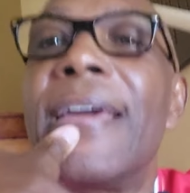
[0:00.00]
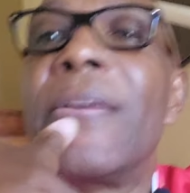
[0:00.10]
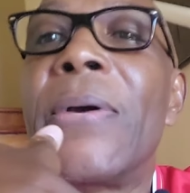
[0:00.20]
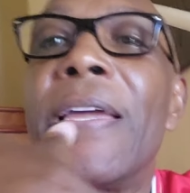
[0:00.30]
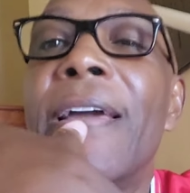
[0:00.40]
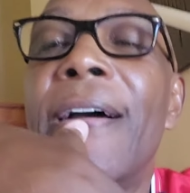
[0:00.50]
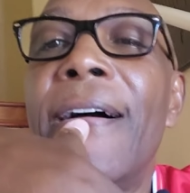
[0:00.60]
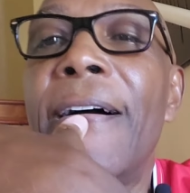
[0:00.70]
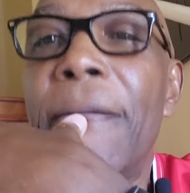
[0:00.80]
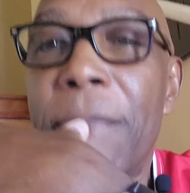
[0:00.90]
Anyway,
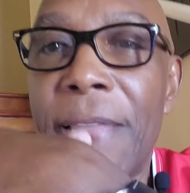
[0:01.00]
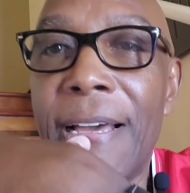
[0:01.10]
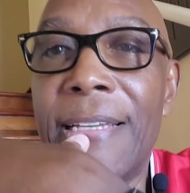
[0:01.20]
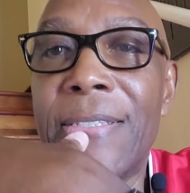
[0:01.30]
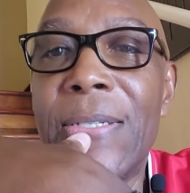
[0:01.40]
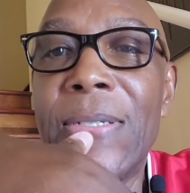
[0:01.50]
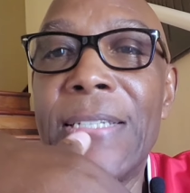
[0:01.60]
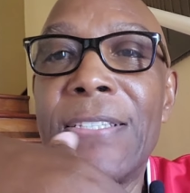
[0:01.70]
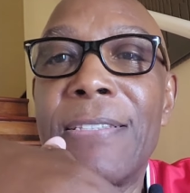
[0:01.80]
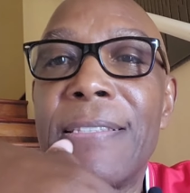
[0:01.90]
um, I
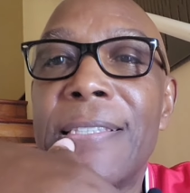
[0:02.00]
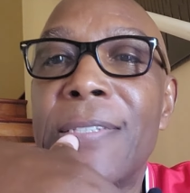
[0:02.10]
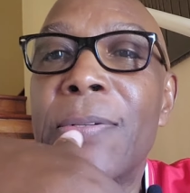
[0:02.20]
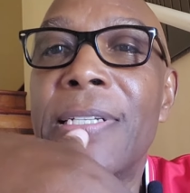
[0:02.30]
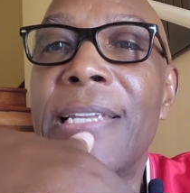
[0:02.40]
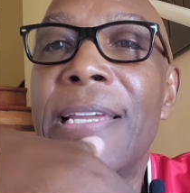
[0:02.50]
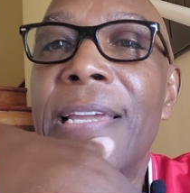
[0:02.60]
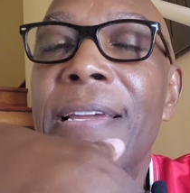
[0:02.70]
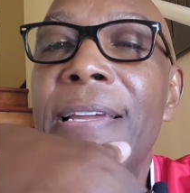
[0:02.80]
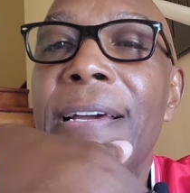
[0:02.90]
took a, took a
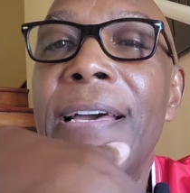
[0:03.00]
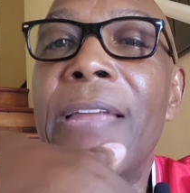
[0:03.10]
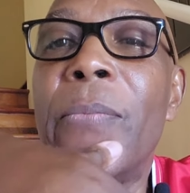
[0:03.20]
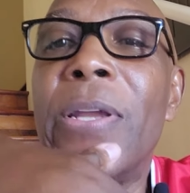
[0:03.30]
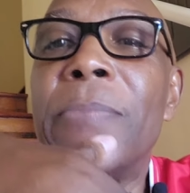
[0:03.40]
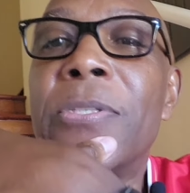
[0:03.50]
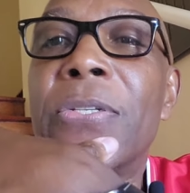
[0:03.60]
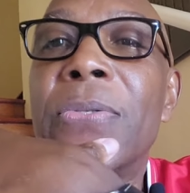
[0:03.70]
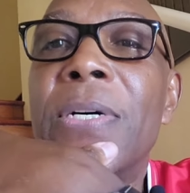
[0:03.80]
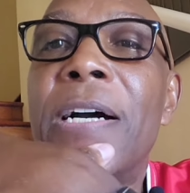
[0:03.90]
day and went up
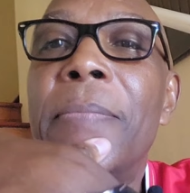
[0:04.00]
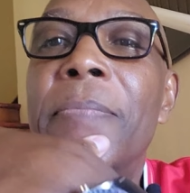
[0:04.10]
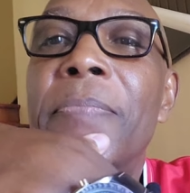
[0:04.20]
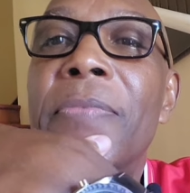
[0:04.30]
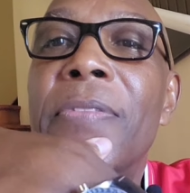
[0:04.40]
to um,